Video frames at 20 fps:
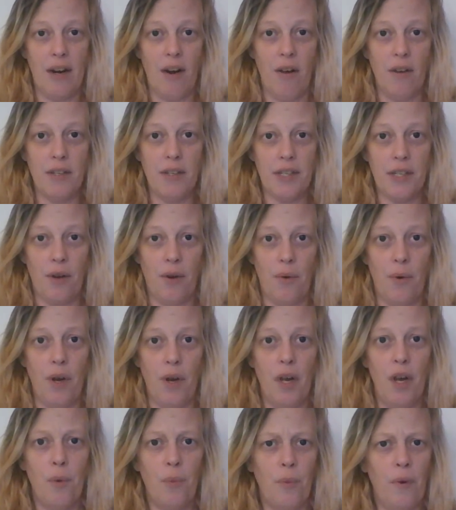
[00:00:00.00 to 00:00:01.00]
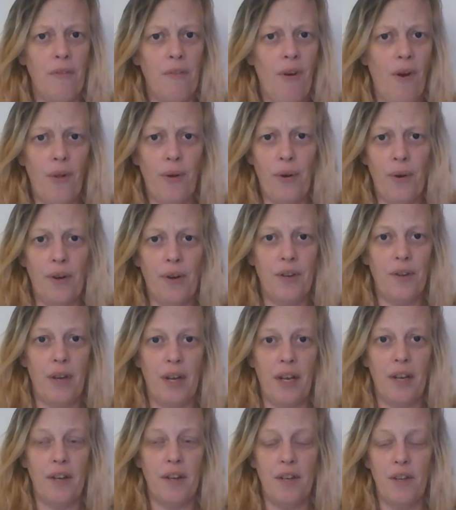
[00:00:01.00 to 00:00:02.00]
And also, we've all heard
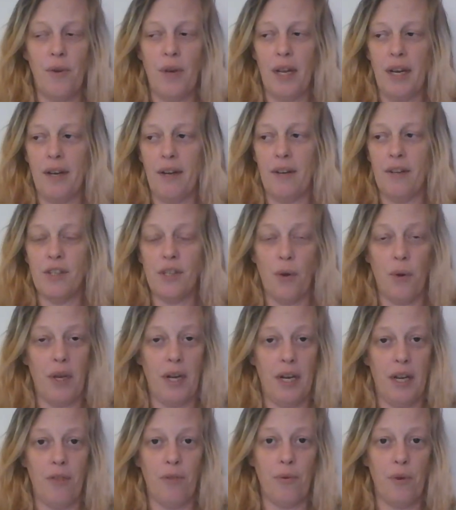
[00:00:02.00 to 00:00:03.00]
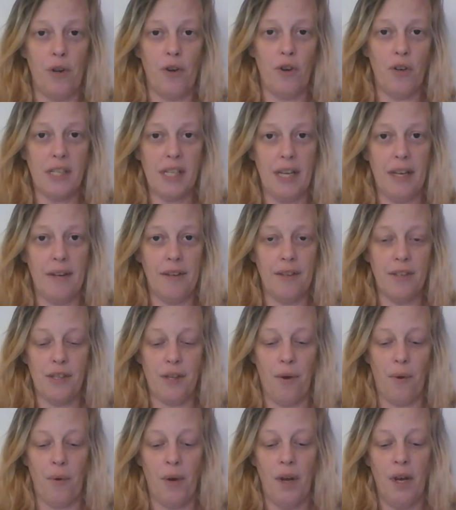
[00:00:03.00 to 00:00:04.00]
you can soak it in through your skin,
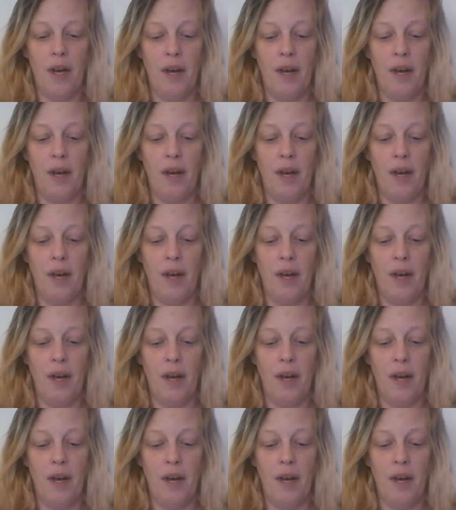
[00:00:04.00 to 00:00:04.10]
so